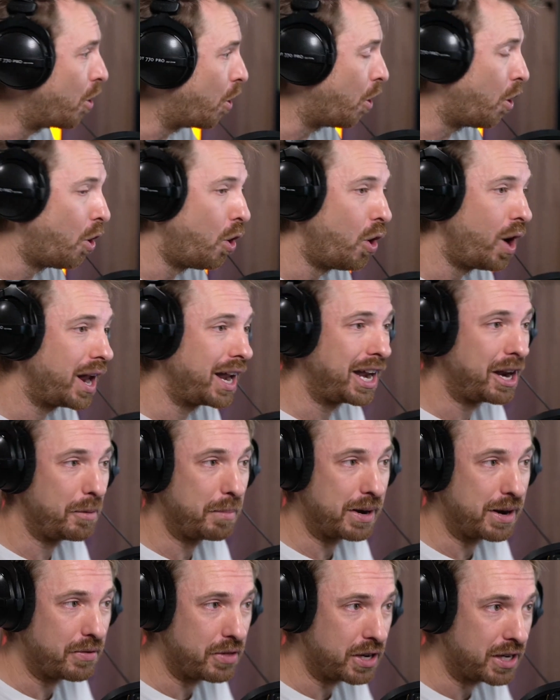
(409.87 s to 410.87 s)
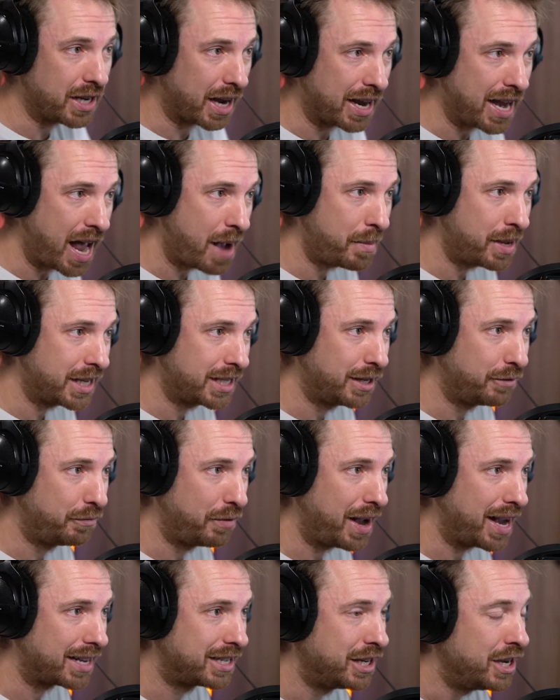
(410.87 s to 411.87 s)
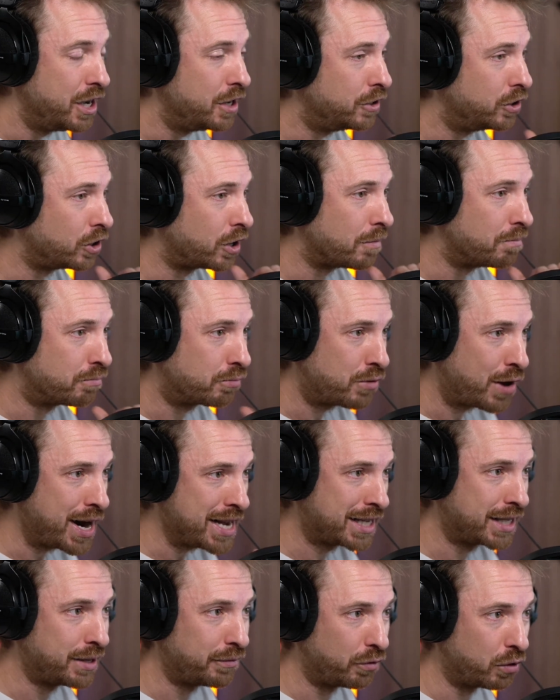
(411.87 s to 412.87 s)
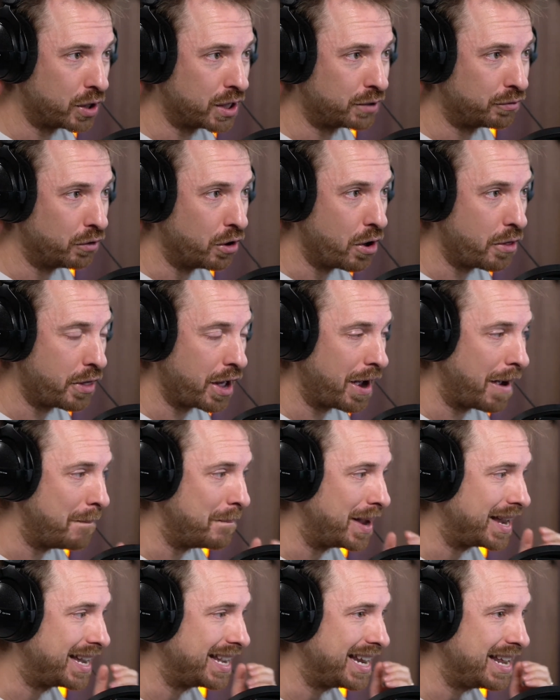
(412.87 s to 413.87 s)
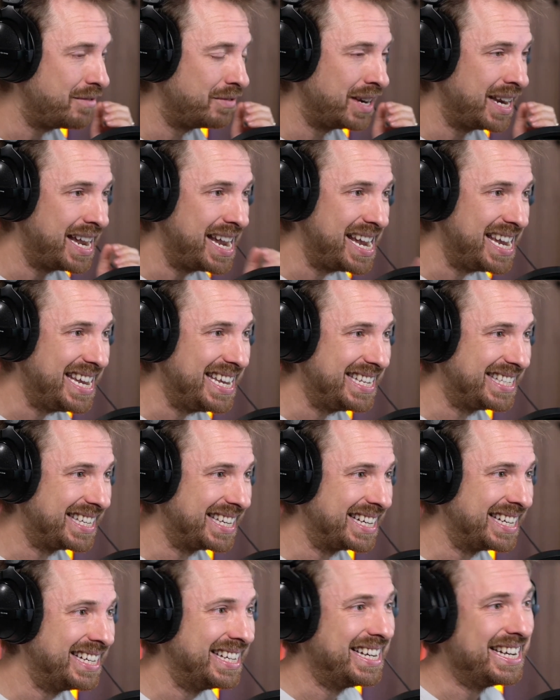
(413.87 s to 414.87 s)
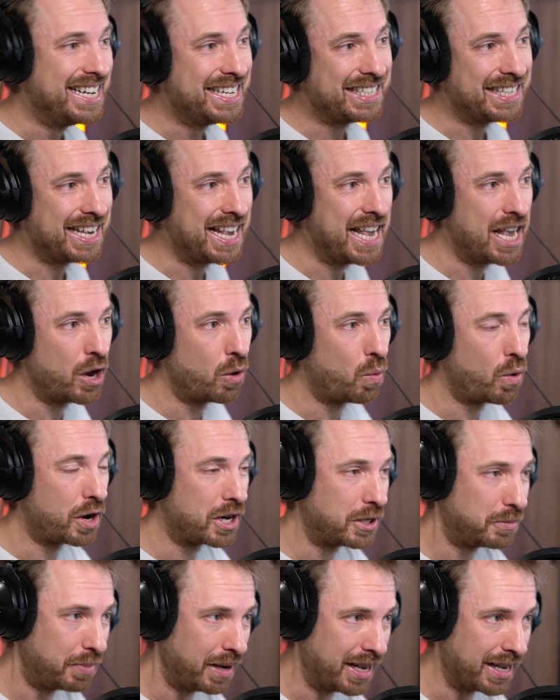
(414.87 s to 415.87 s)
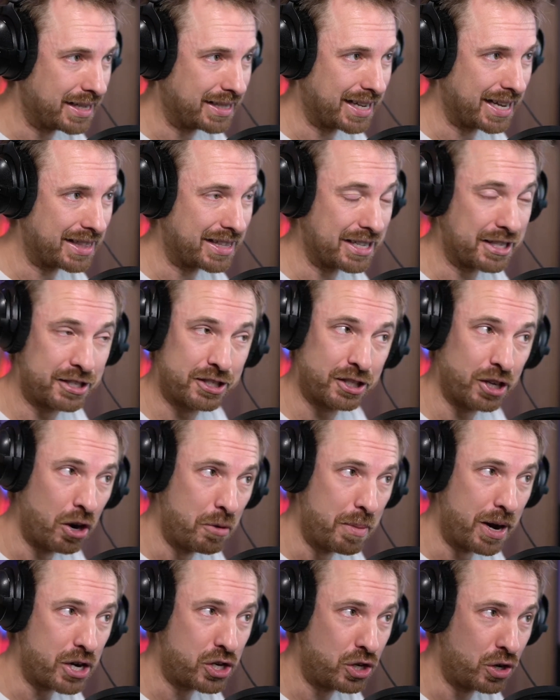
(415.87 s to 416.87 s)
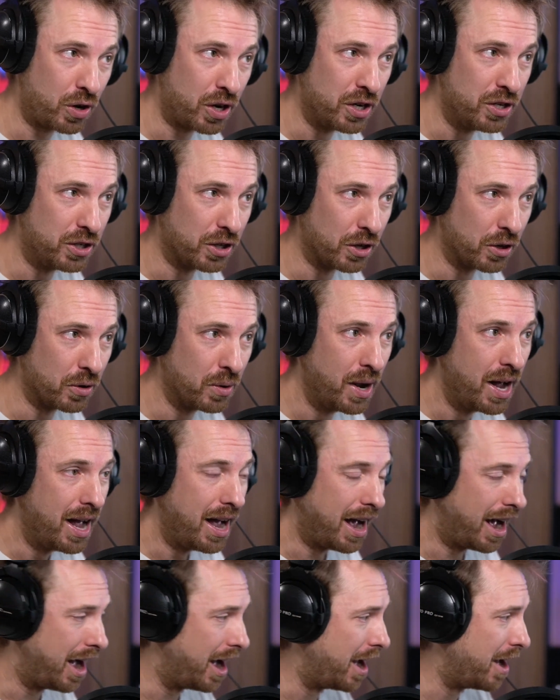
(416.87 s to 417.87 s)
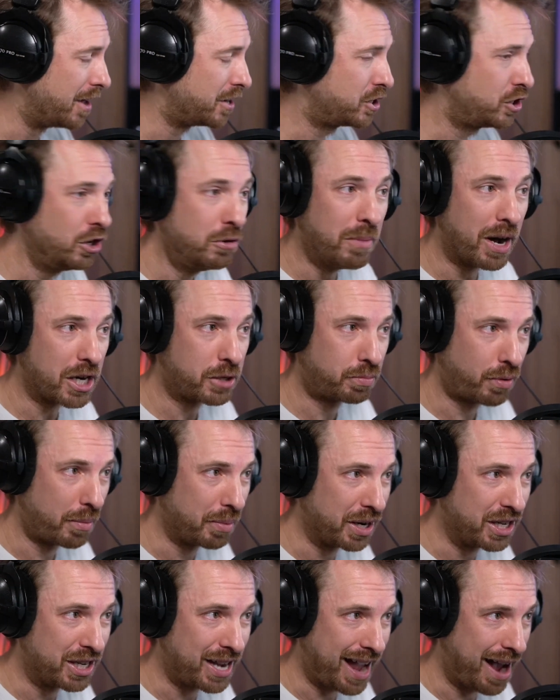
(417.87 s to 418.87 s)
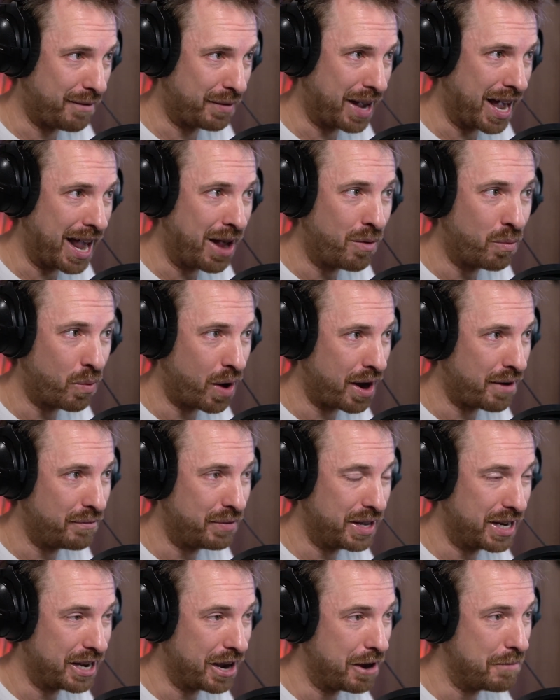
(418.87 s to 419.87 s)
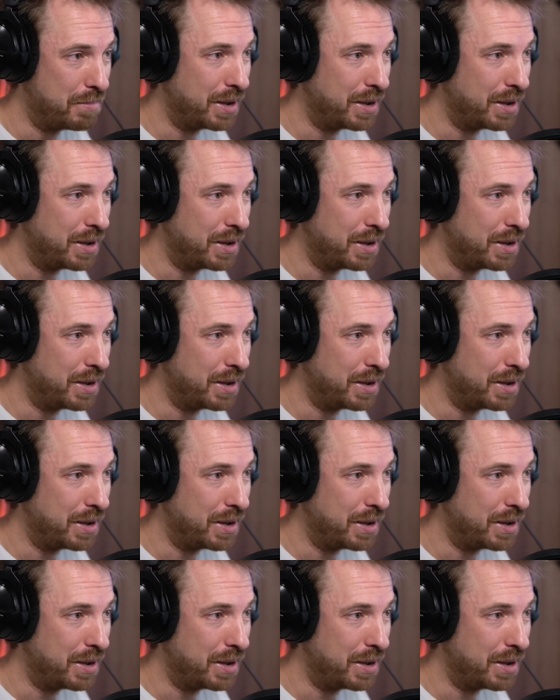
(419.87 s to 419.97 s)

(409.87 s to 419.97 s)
or a little bit of the dynamics effect to compress the voice further and make it even easier to hear what is being said. There's so much you can do, uh, too much probably to cover in one video,